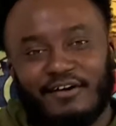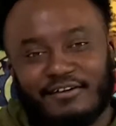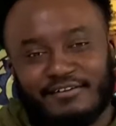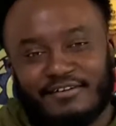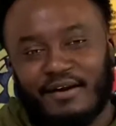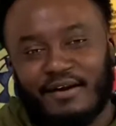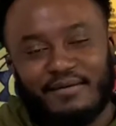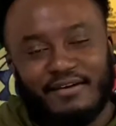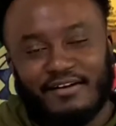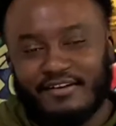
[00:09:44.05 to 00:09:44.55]
time
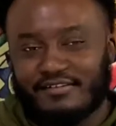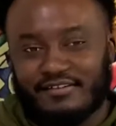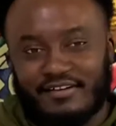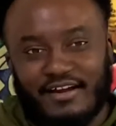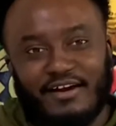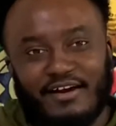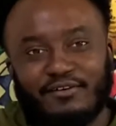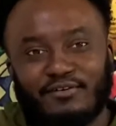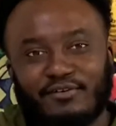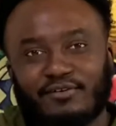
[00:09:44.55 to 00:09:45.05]
against
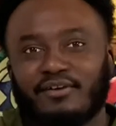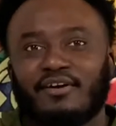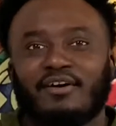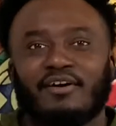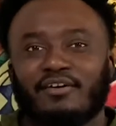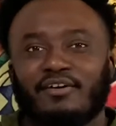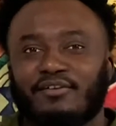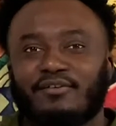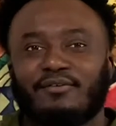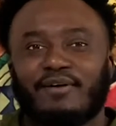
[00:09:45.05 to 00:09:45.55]
Kaido
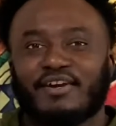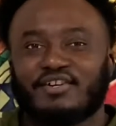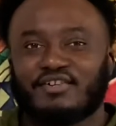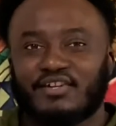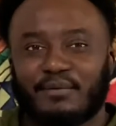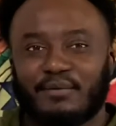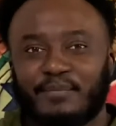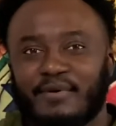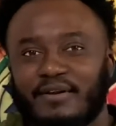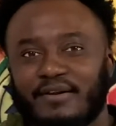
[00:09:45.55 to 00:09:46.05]
to actually
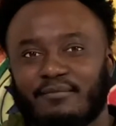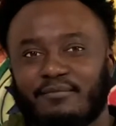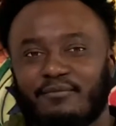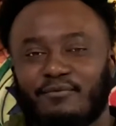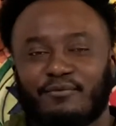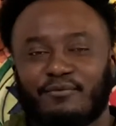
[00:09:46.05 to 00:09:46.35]
beat him.